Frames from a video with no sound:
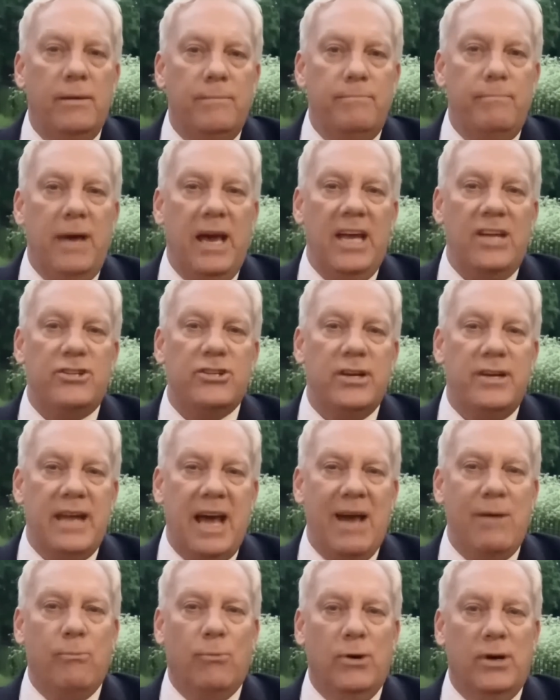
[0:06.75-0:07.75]
major
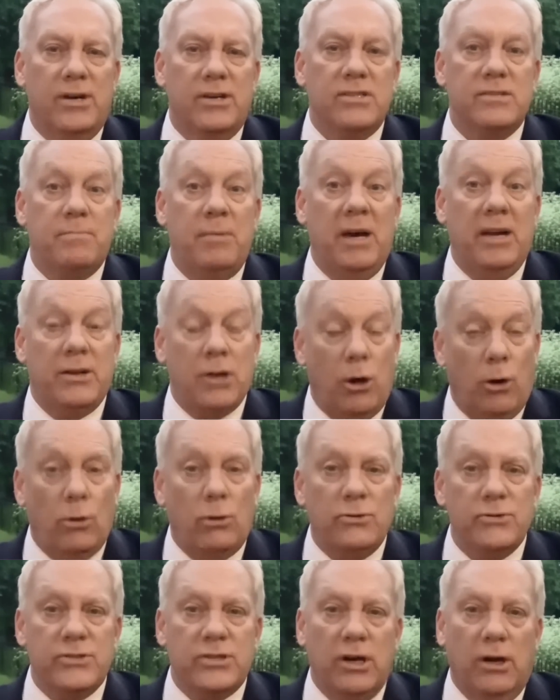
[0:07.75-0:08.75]
networks, but
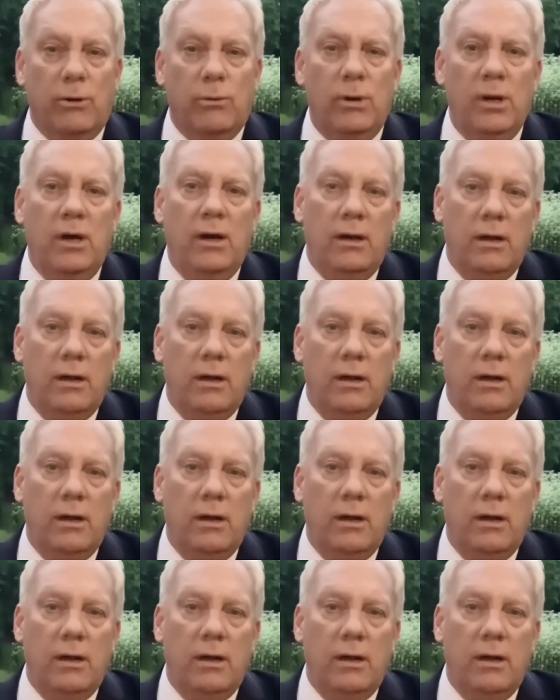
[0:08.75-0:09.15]
also